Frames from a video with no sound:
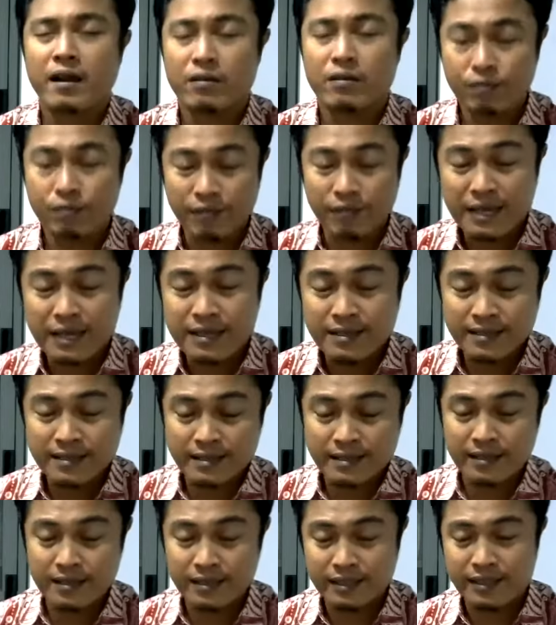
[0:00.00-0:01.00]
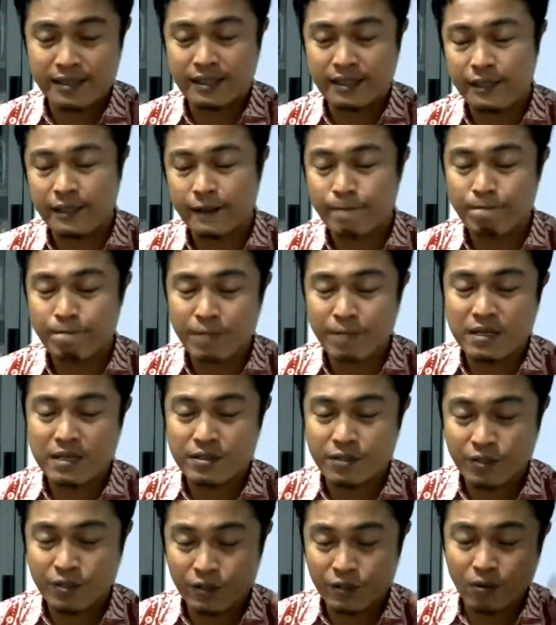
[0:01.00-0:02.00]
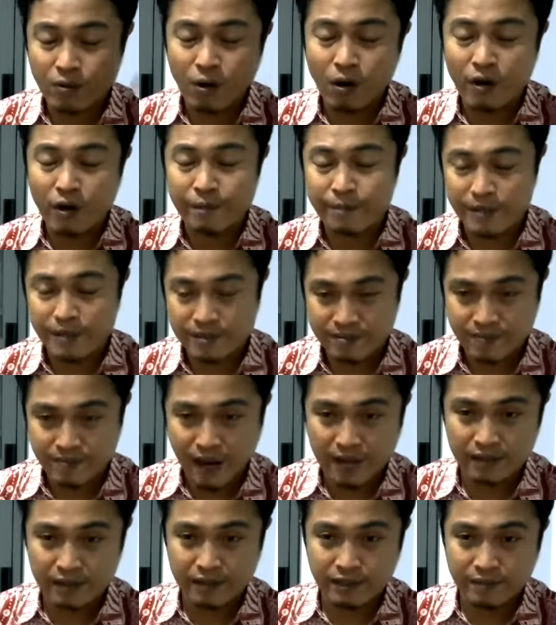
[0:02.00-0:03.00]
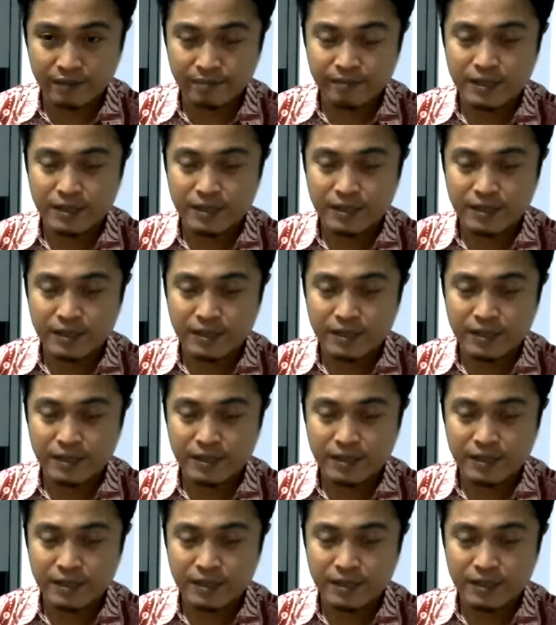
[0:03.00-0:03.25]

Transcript: research here based on your own perspective,